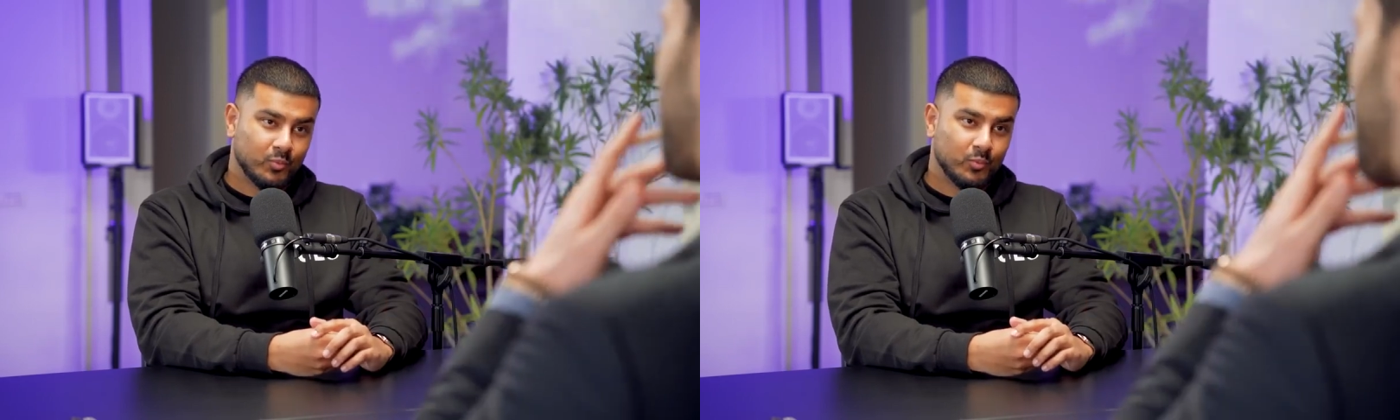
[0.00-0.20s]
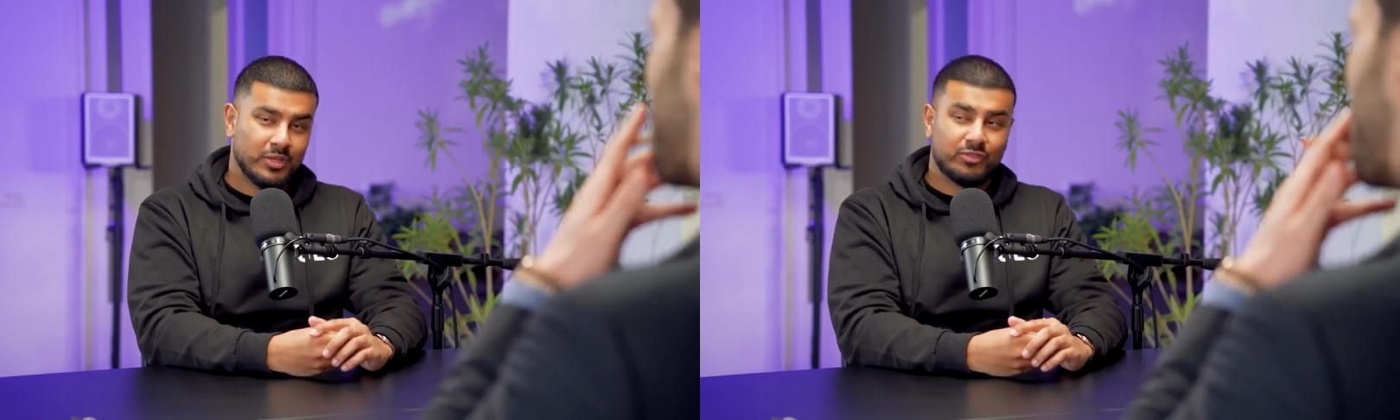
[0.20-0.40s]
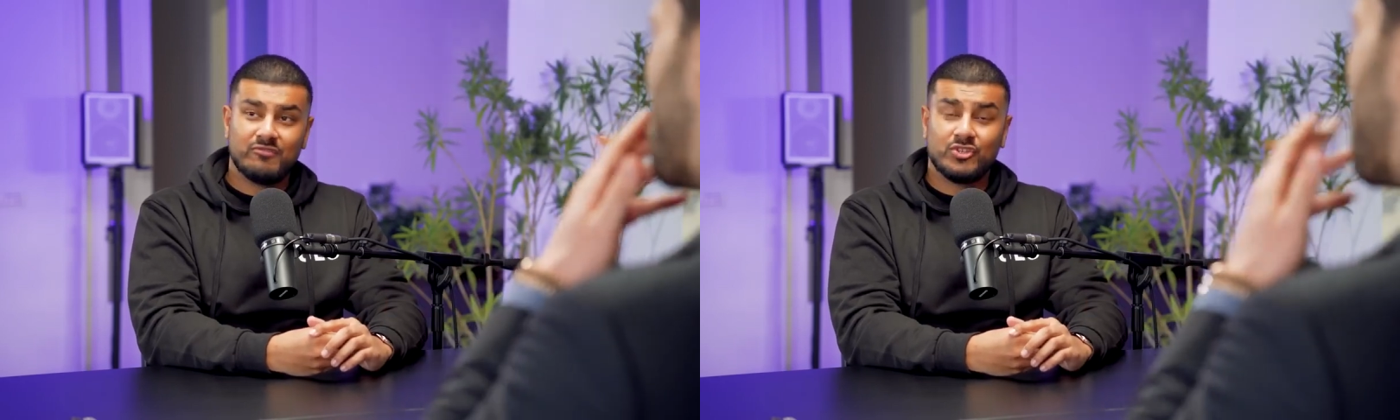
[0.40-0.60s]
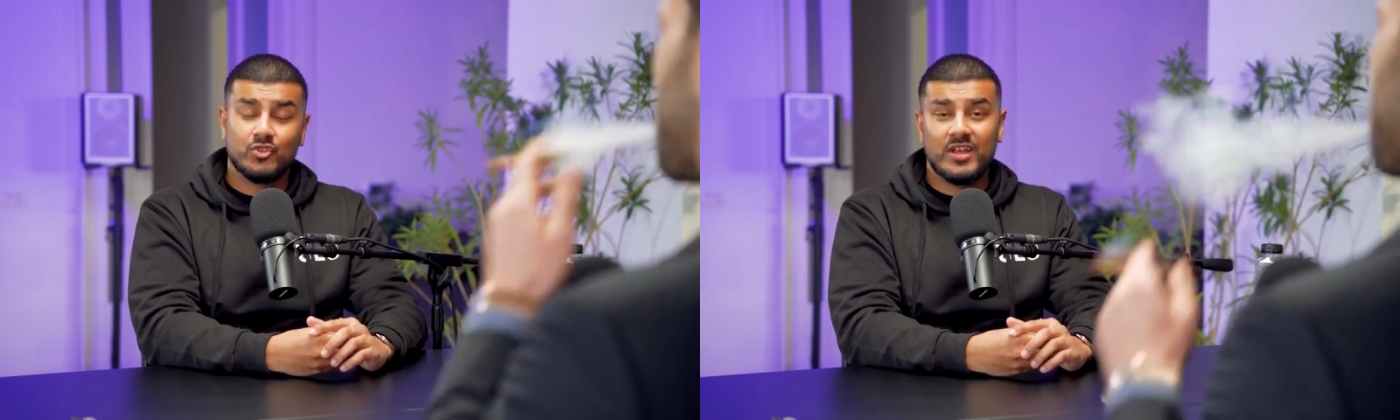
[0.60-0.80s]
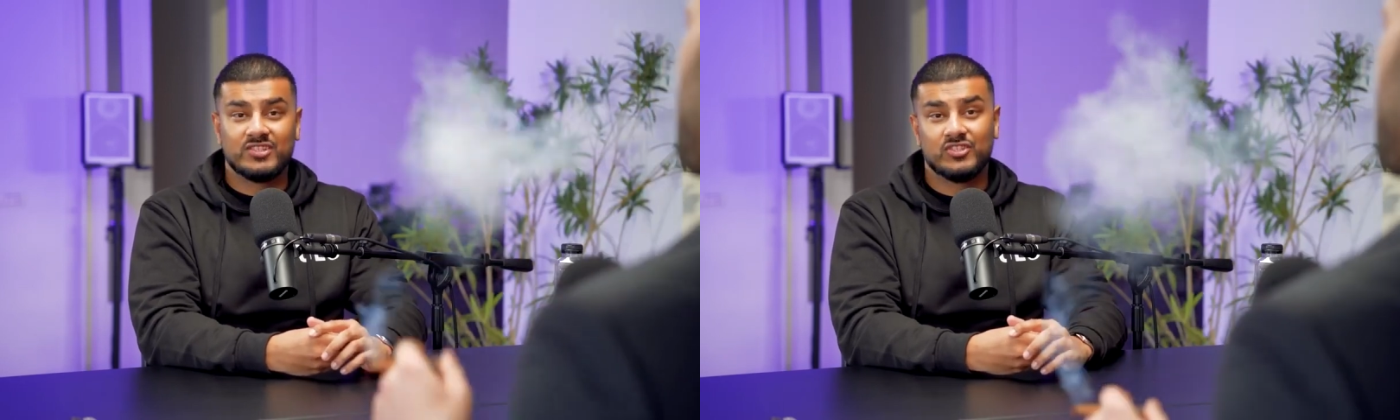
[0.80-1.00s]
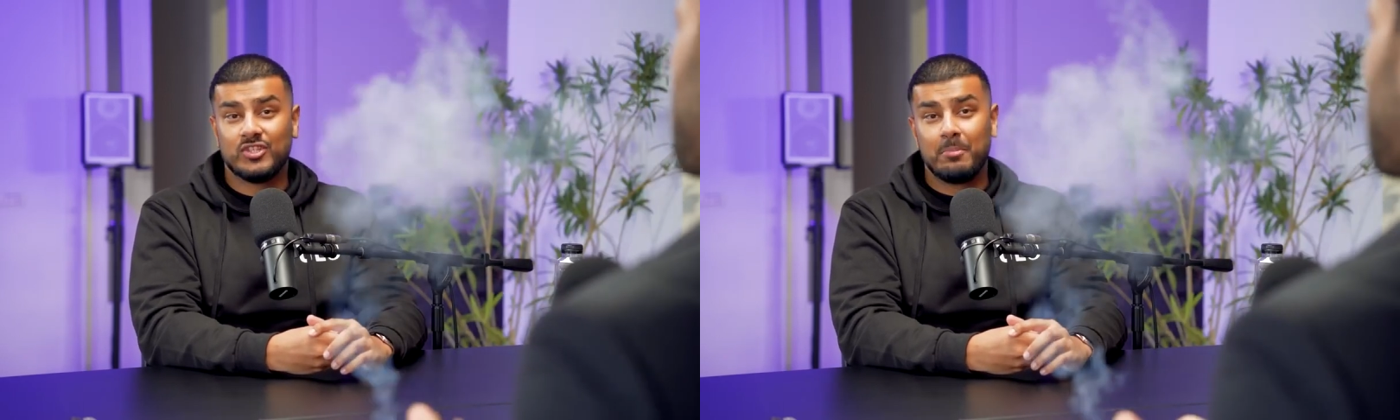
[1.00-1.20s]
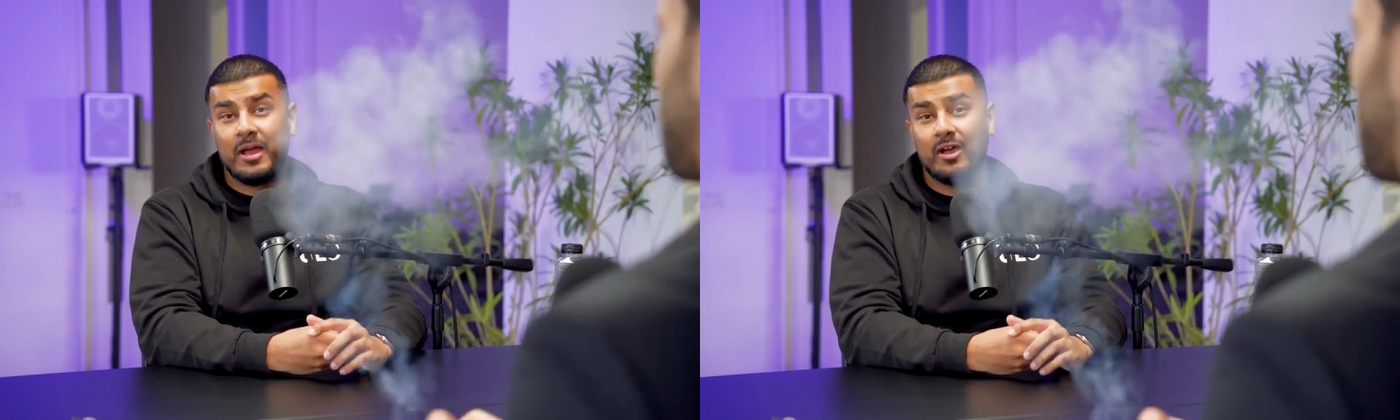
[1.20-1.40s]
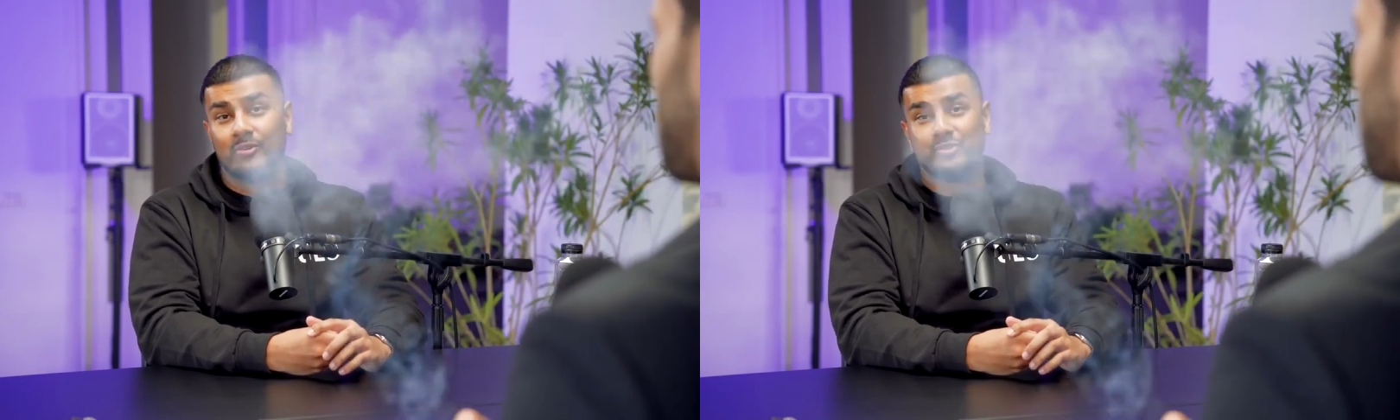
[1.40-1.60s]
where 3 strikes and
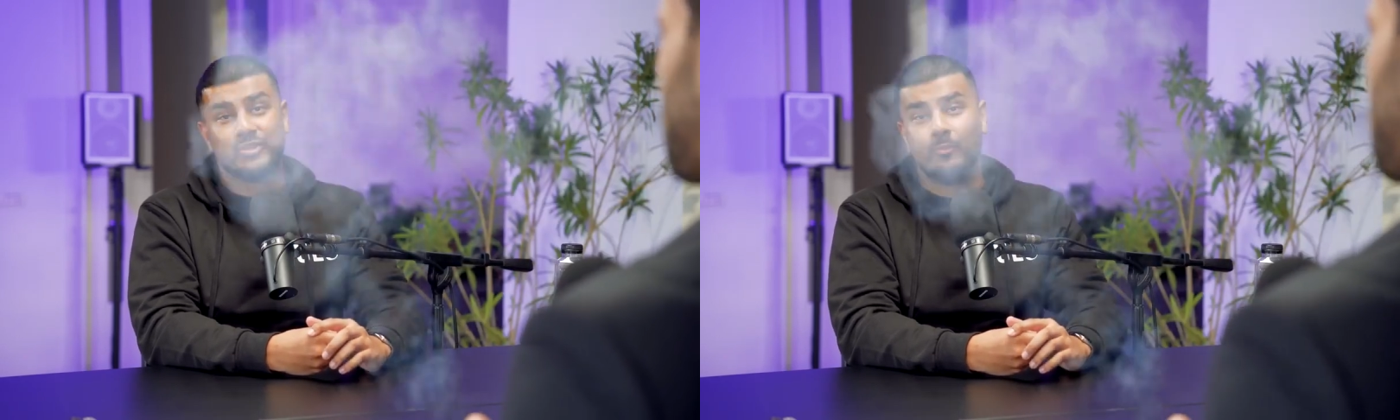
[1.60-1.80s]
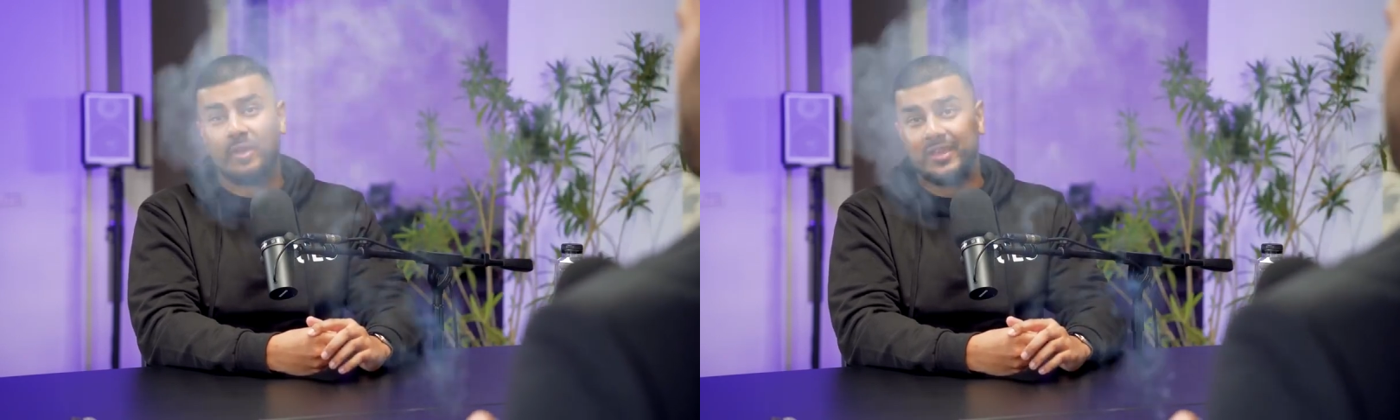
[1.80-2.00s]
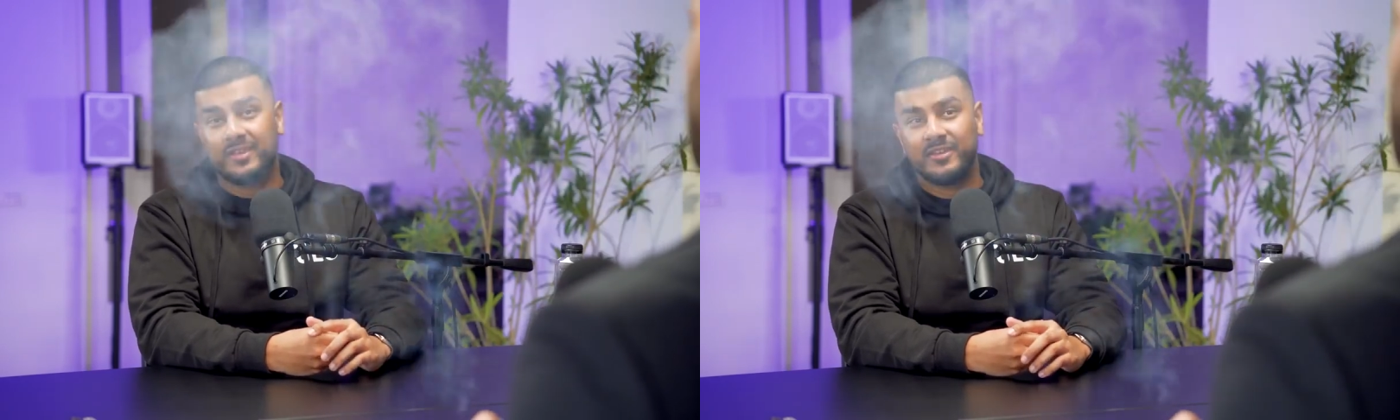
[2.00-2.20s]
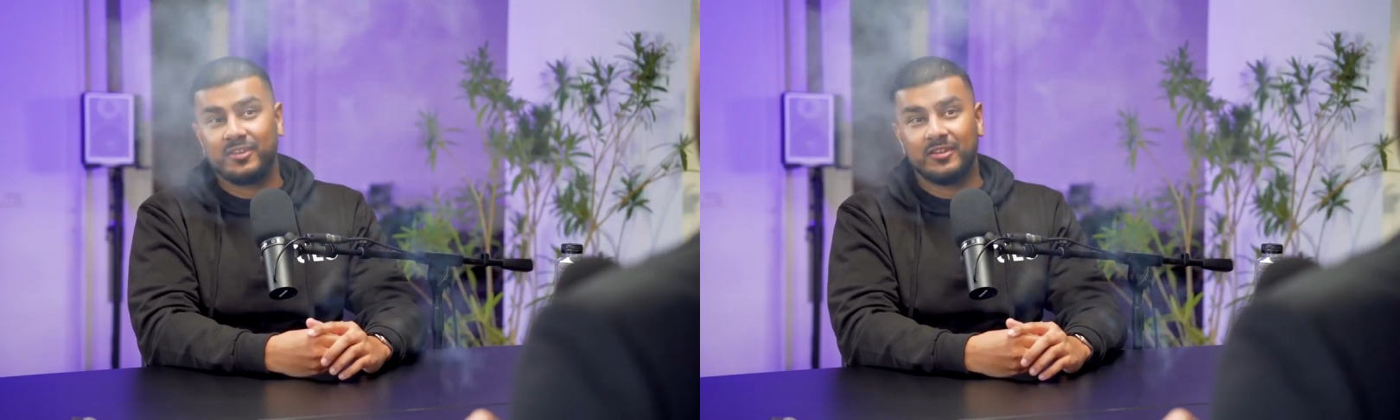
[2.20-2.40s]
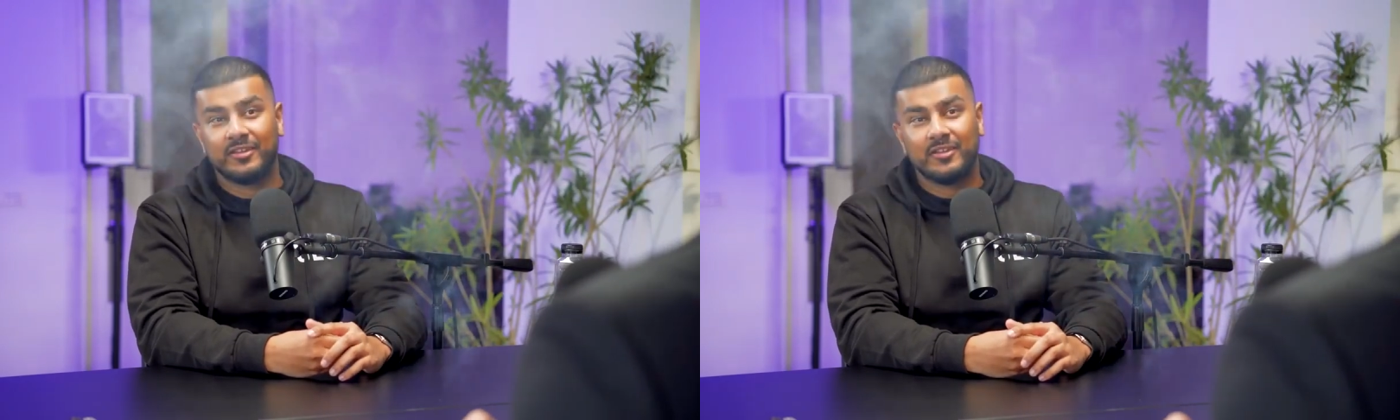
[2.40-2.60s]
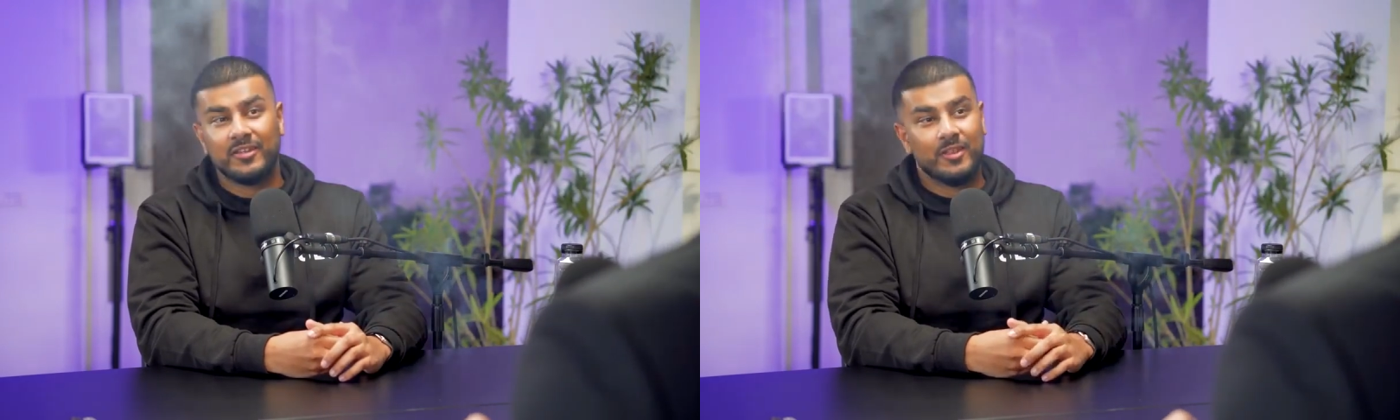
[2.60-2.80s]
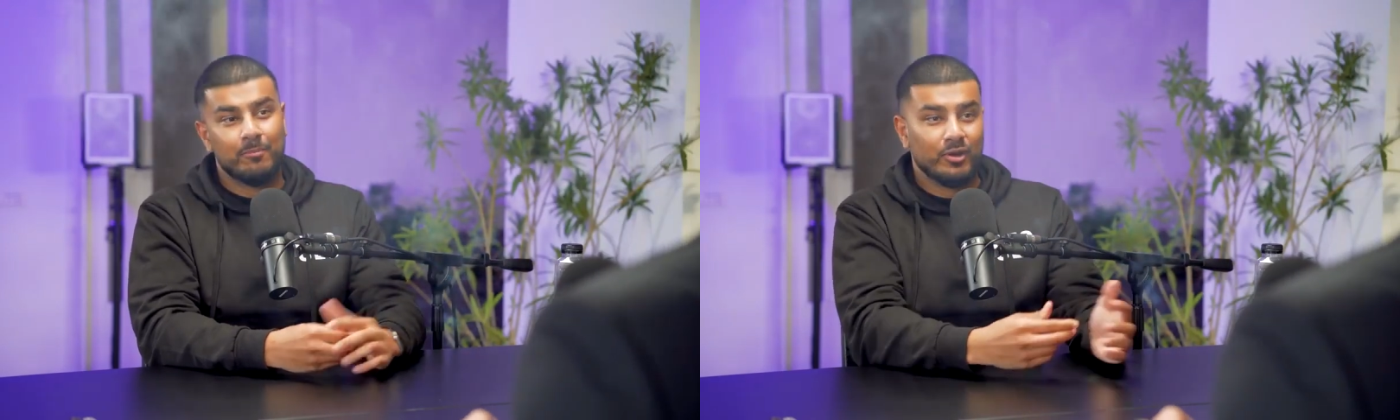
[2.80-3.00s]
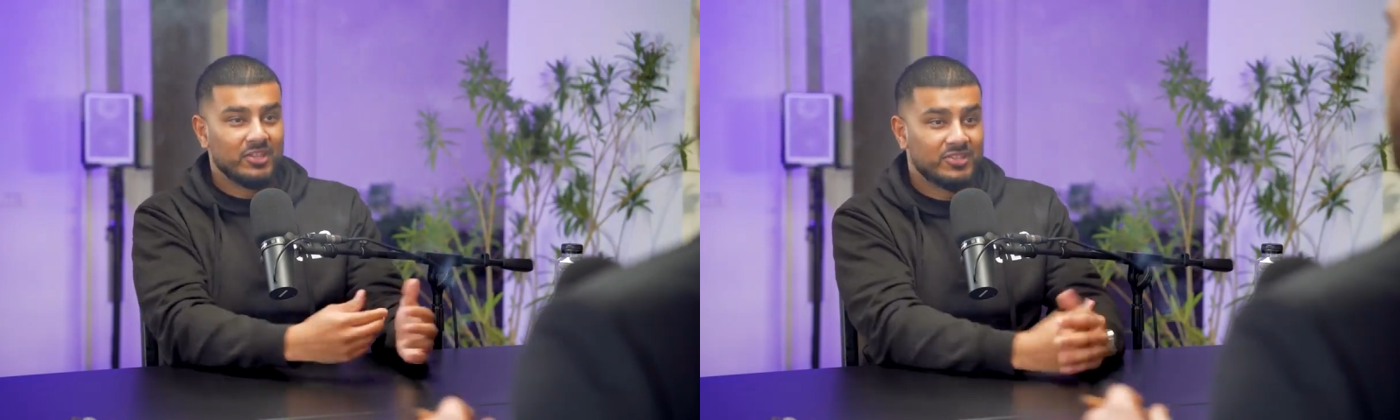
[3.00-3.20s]
somehow, some way, the
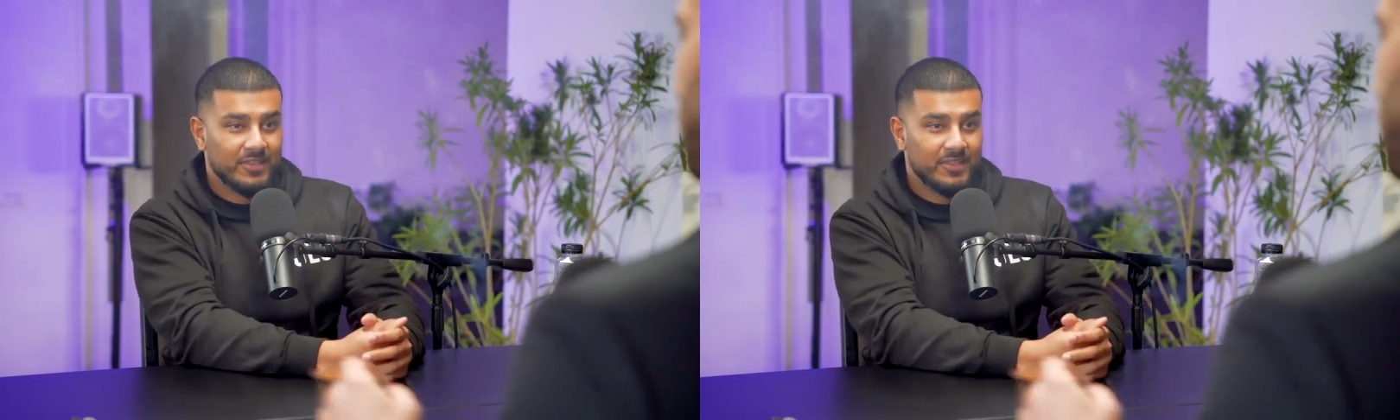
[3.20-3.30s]
bullets